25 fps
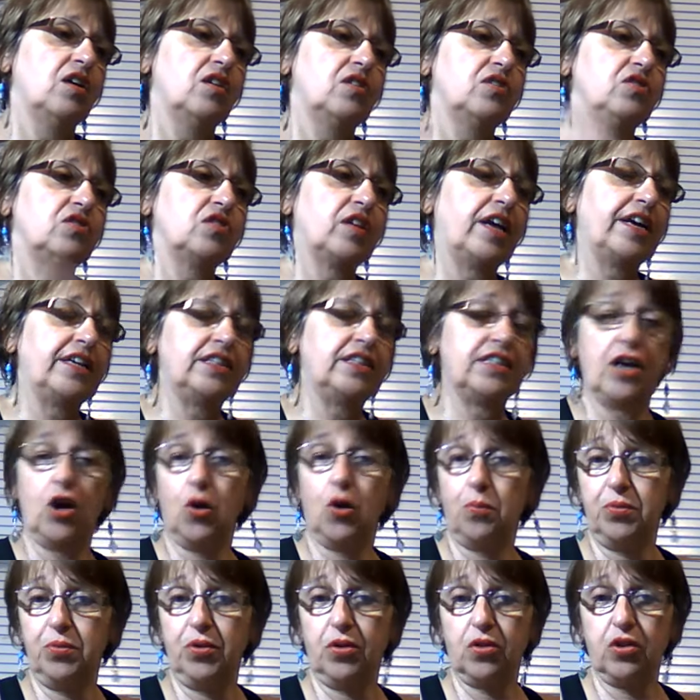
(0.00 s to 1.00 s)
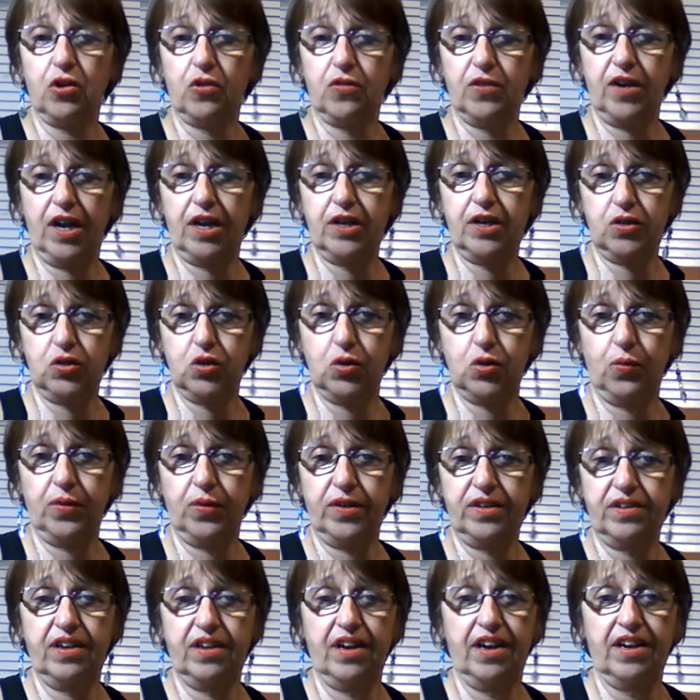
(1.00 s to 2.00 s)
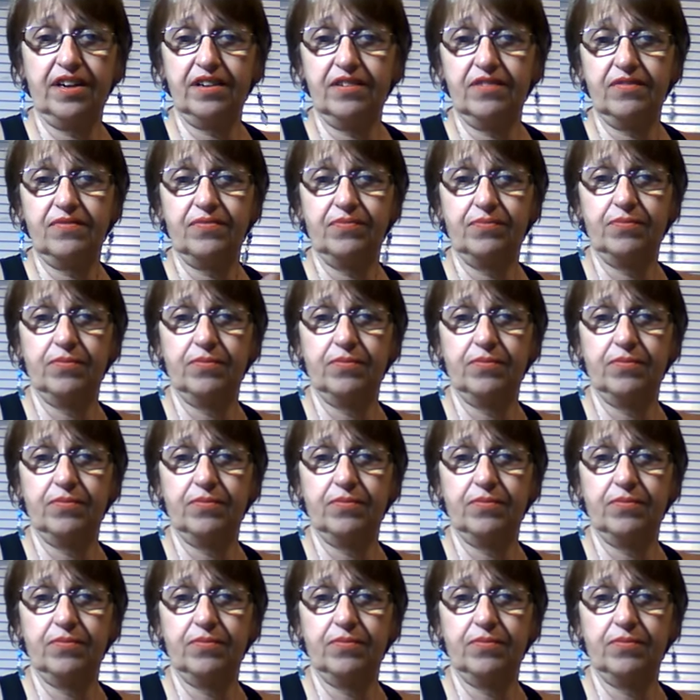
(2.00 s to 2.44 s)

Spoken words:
It's like to help you learn how to do it, and